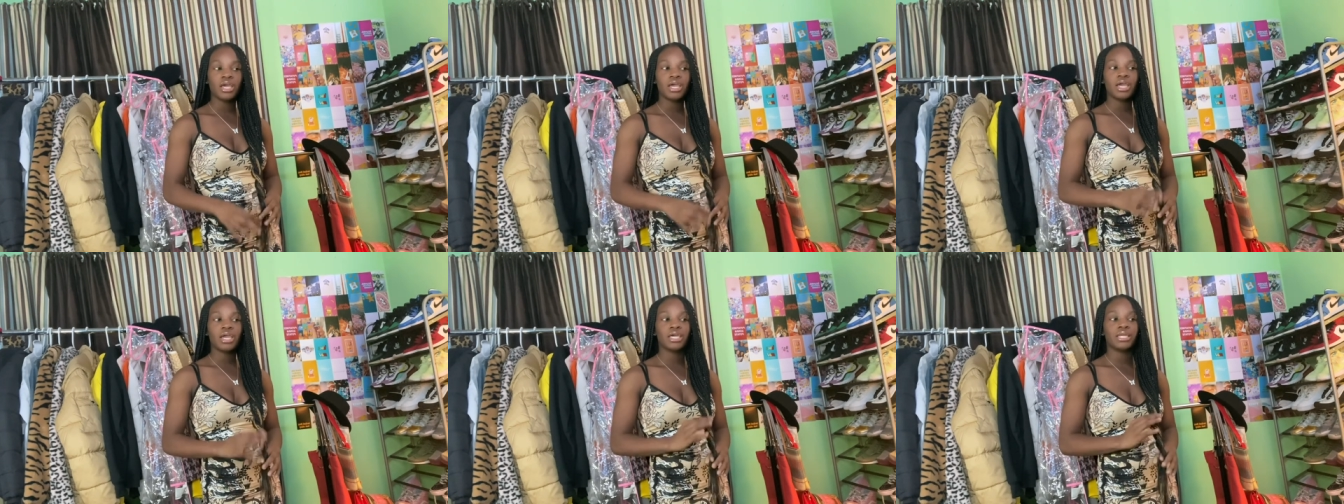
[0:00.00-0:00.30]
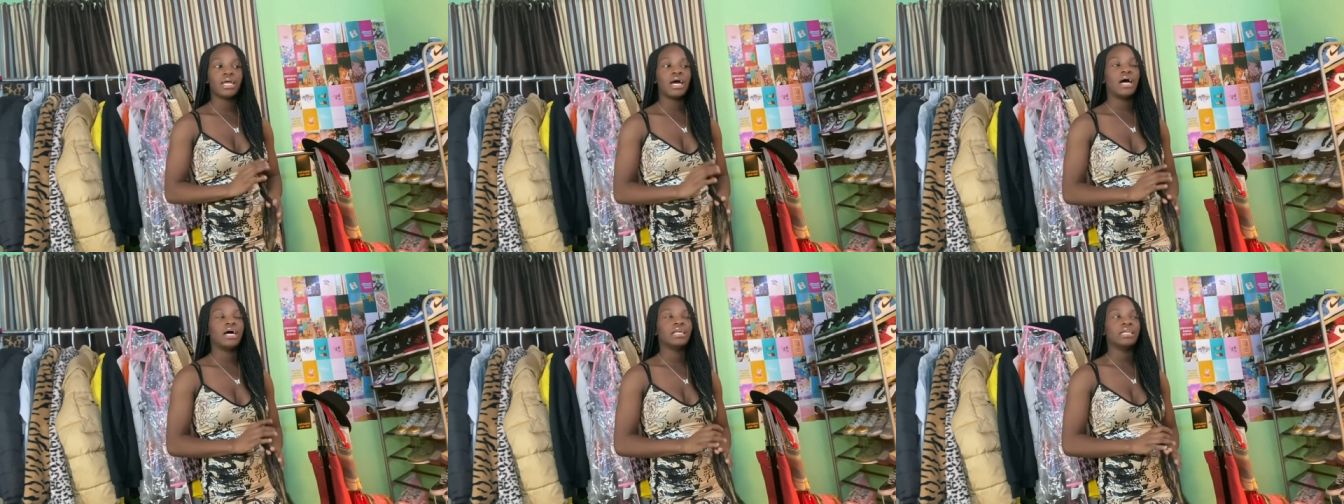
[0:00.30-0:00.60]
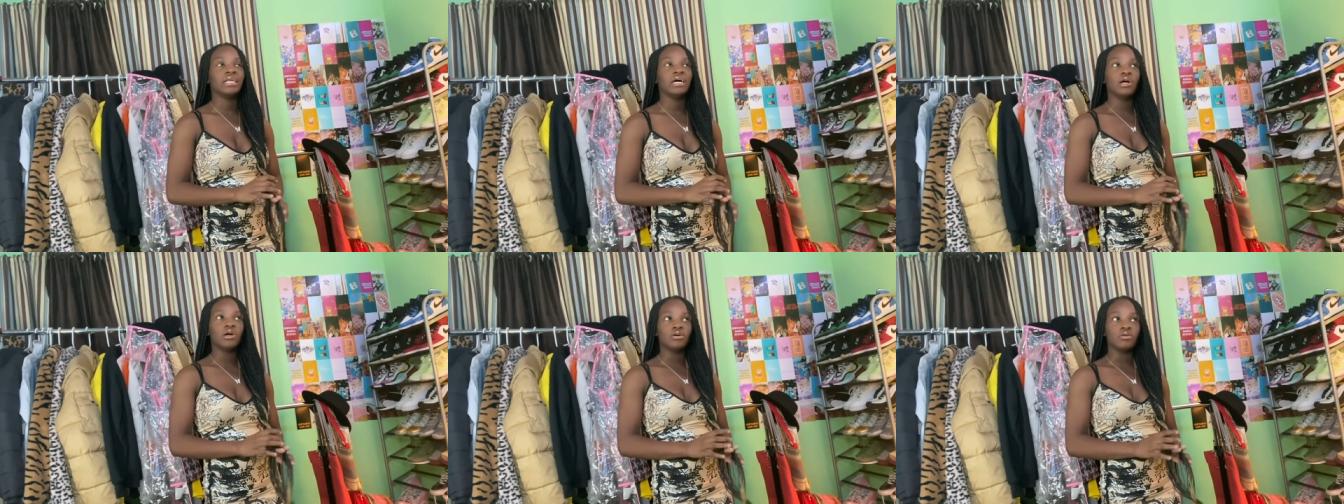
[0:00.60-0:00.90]
And I
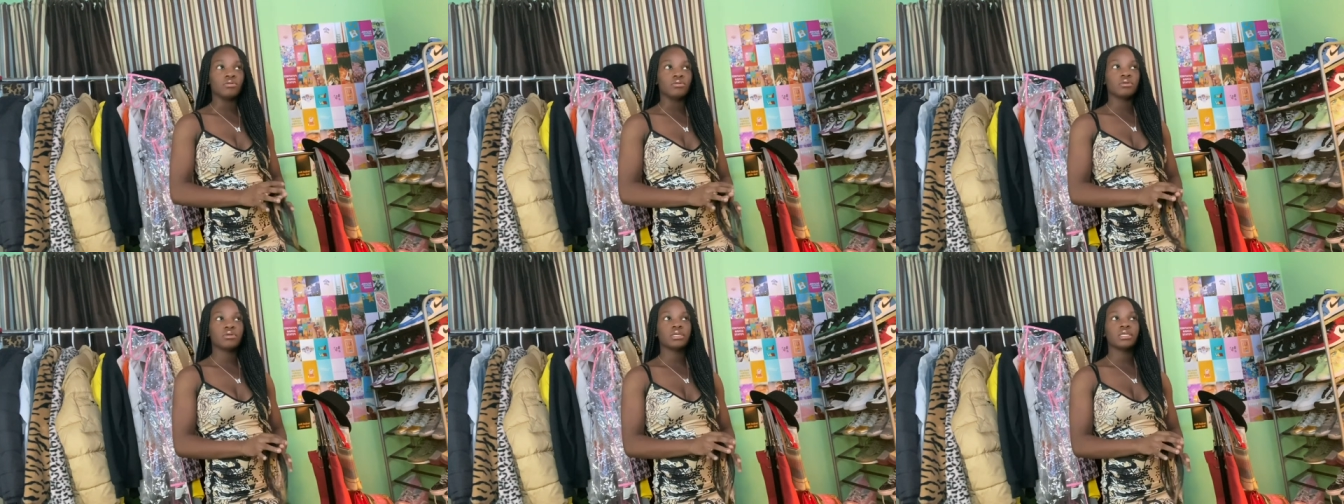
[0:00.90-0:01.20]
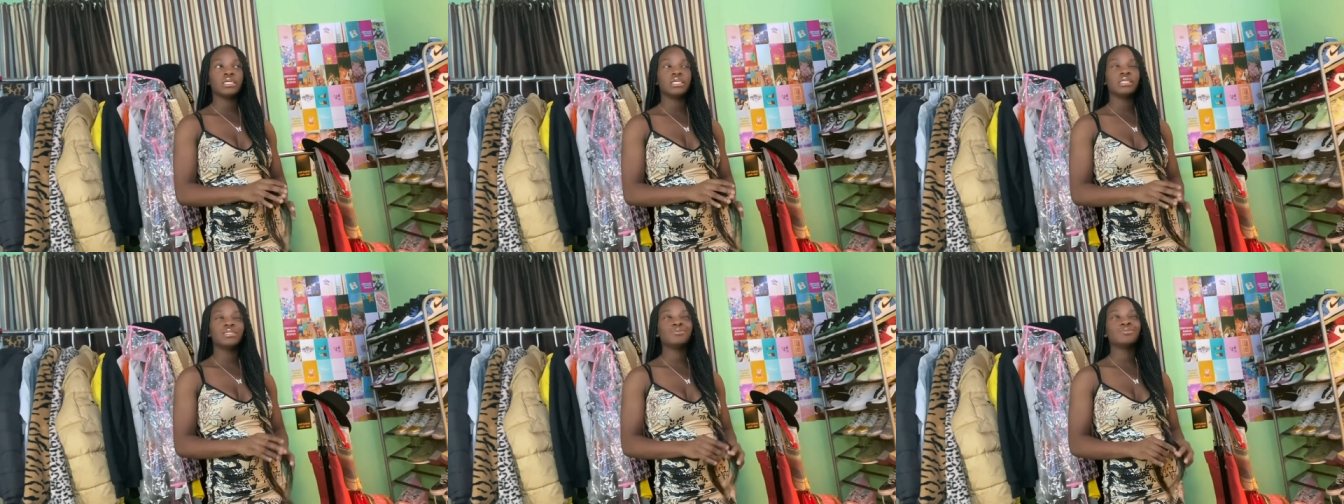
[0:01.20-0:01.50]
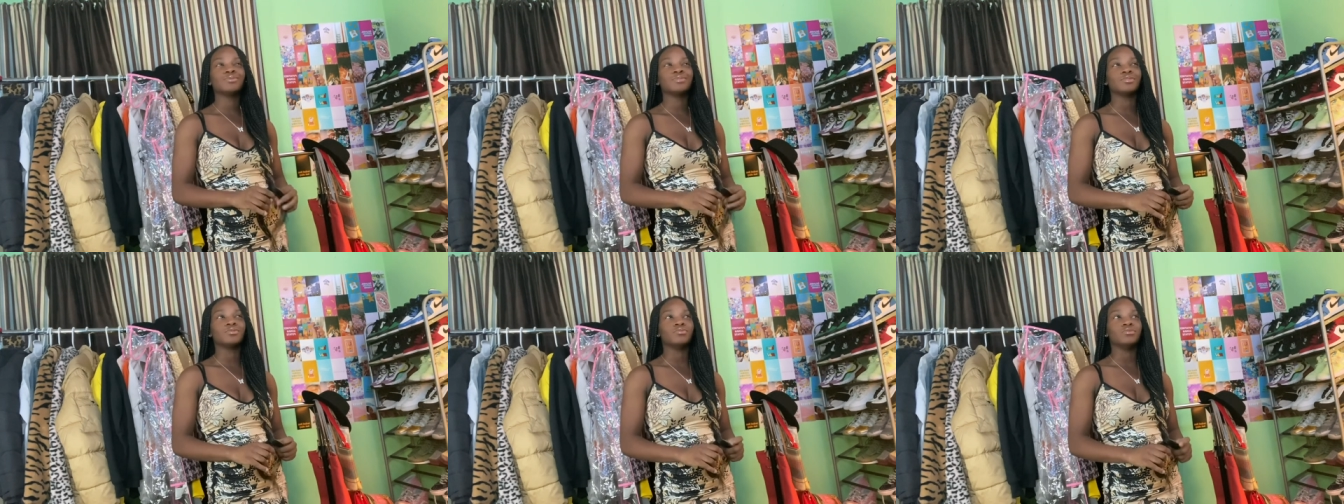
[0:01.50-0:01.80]
don't. He
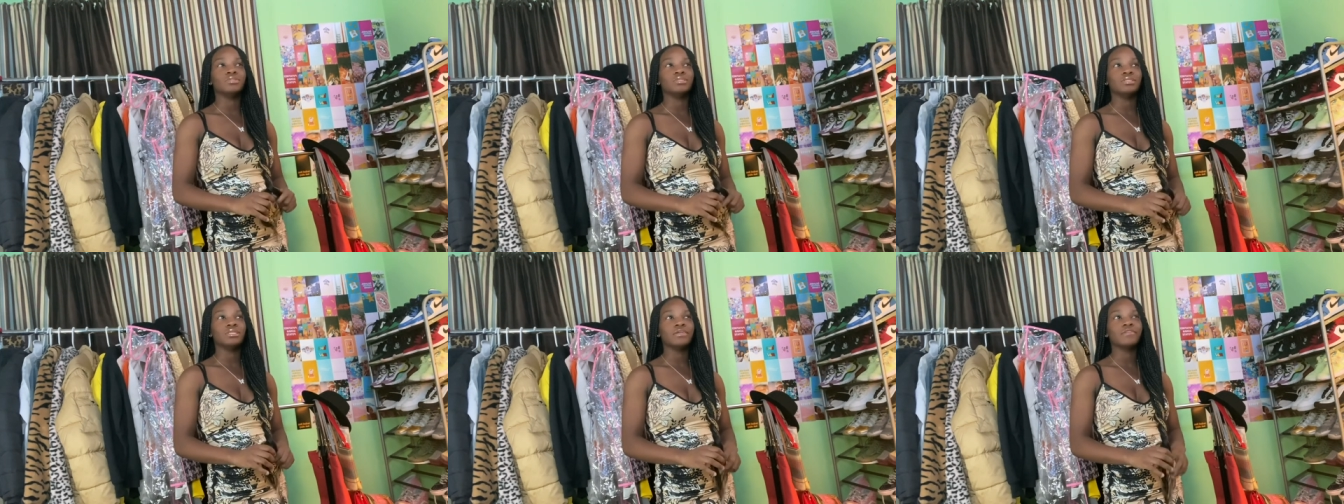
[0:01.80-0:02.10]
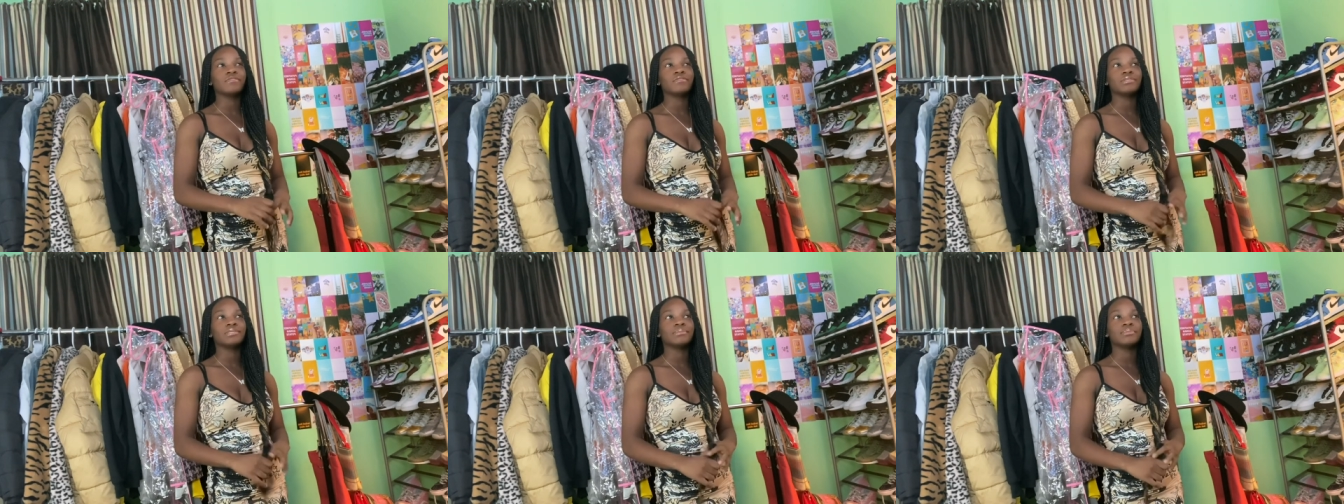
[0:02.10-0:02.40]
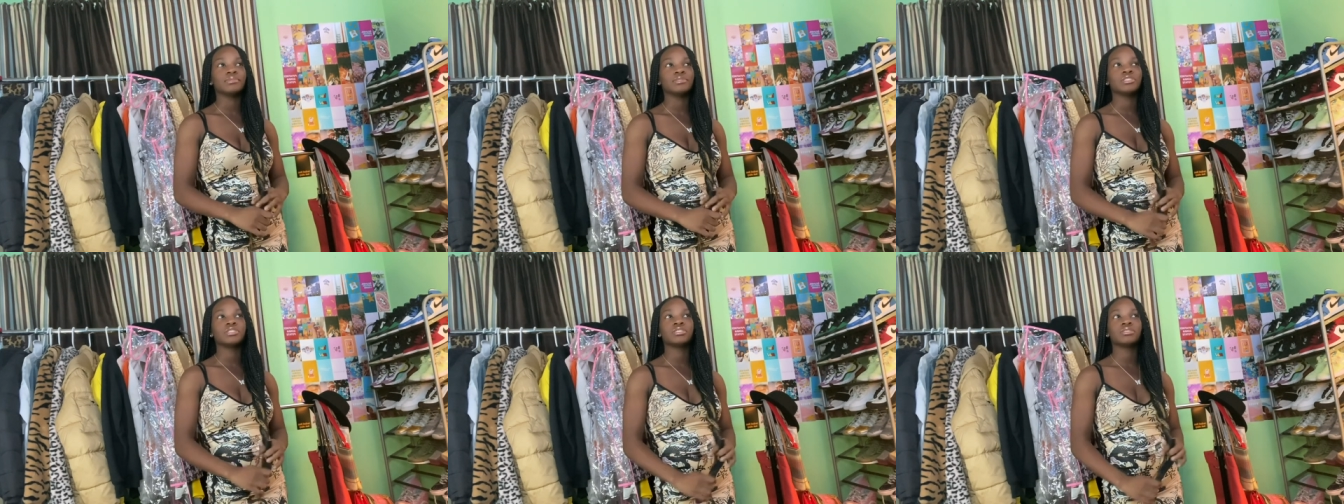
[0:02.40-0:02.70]
was definitely
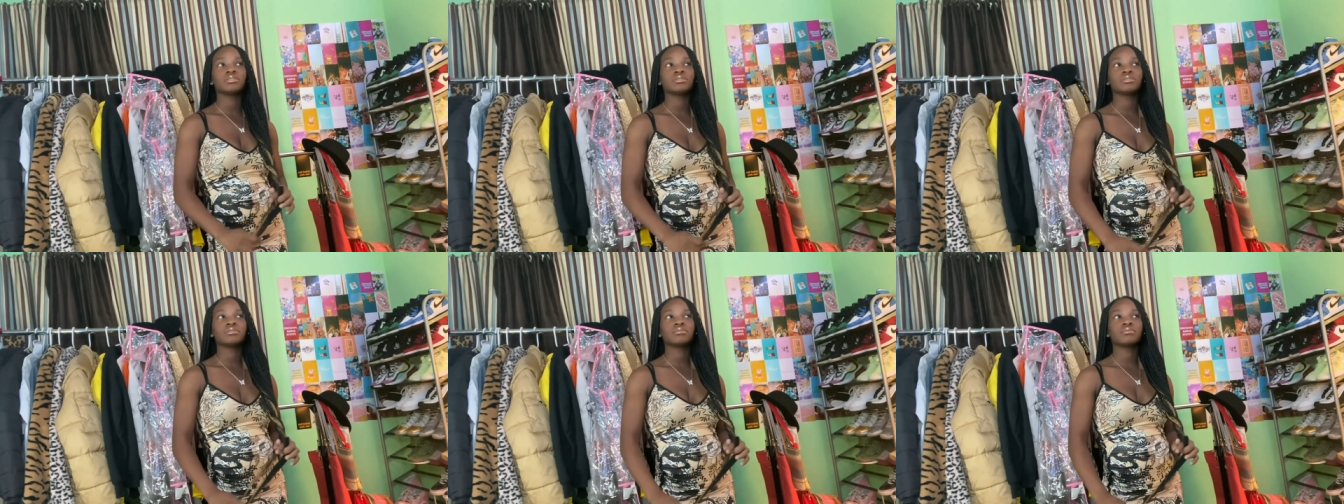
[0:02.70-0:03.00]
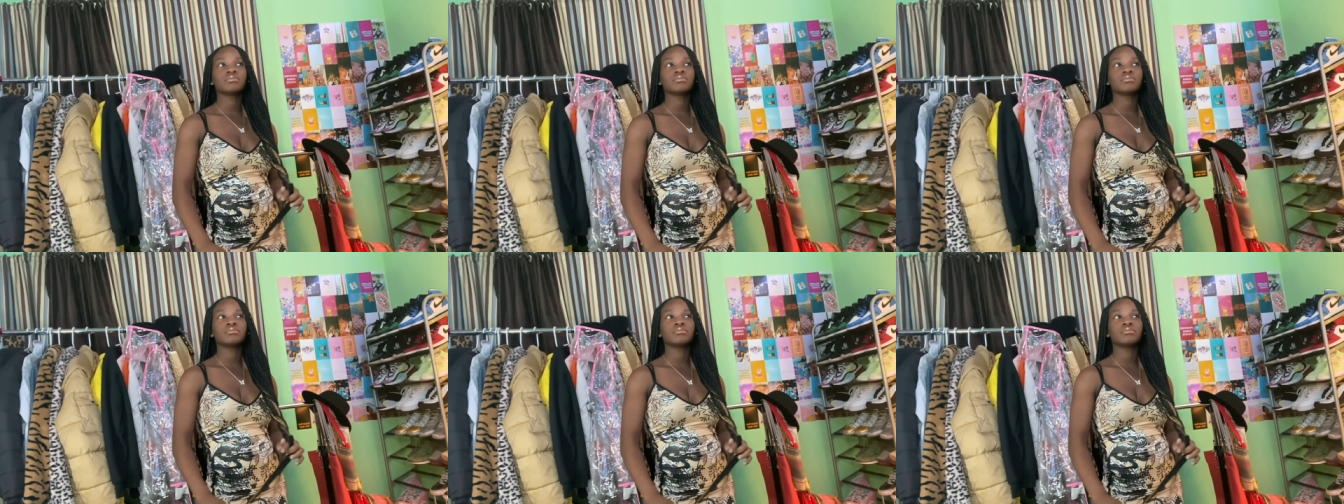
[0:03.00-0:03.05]
pushing it.